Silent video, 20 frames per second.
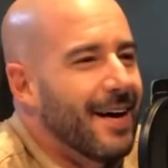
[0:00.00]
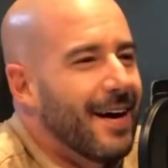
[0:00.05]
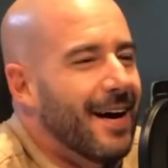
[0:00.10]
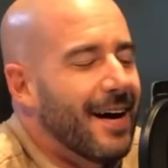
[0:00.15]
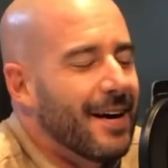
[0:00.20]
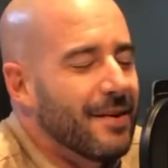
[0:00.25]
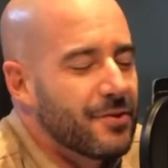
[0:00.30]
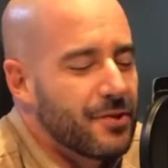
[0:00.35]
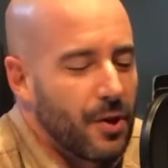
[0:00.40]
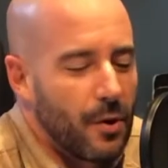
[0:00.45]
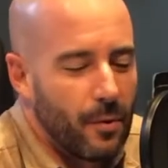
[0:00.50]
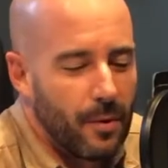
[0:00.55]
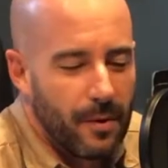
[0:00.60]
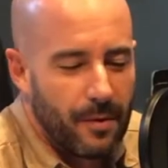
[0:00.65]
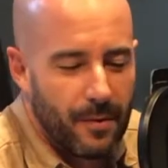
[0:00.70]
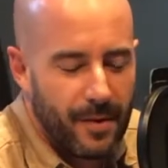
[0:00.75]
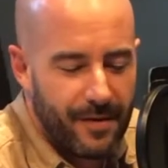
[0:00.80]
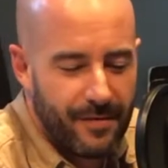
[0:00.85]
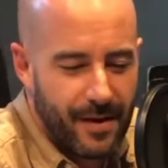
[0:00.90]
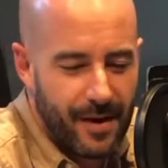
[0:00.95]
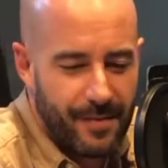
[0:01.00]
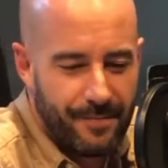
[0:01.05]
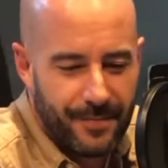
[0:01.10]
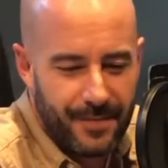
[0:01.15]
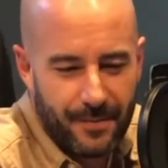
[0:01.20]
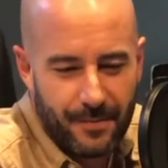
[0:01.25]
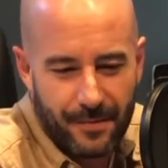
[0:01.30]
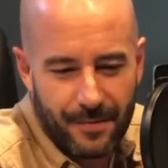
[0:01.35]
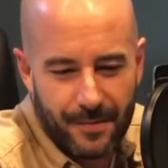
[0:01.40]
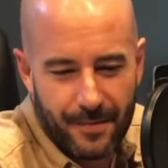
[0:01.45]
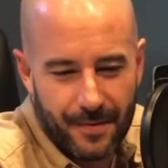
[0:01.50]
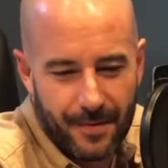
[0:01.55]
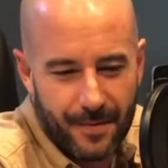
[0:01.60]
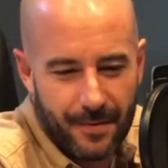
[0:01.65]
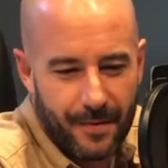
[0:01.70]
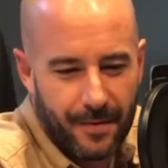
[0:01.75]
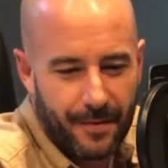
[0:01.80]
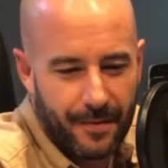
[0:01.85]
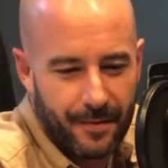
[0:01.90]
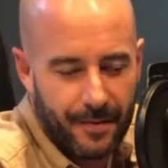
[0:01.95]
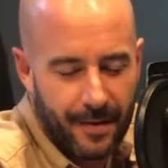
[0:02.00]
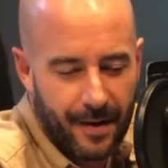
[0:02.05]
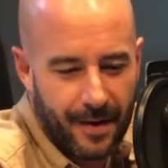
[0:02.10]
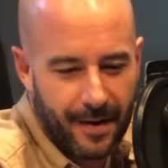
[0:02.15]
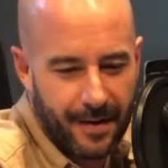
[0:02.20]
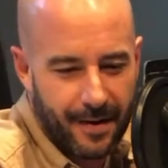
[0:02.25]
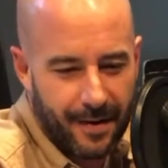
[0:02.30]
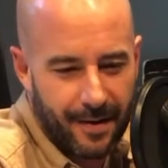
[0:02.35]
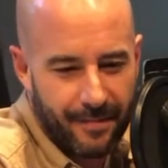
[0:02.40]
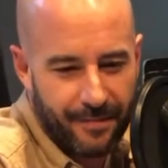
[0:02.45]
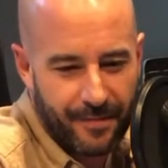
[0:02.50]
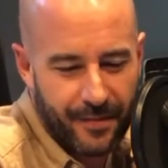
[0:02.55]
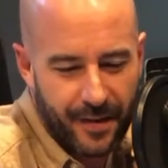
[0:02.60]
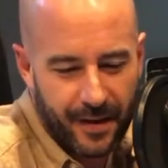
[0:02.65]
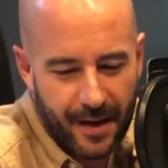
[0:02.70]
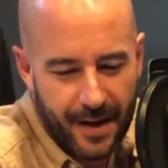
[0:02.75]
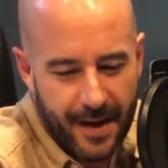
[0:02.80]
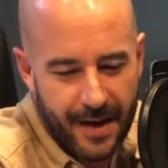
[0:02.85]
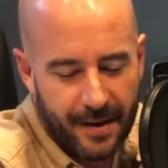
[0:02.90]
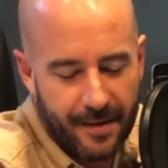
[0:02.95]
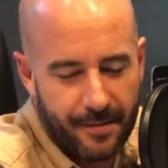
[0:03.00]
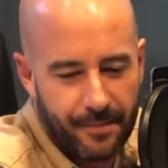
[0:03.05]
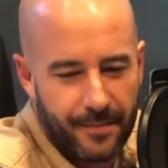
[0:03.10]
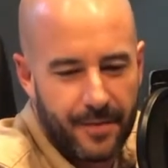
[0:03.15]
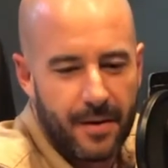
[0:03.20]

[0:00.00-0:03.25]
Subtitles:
So what about... I feel like,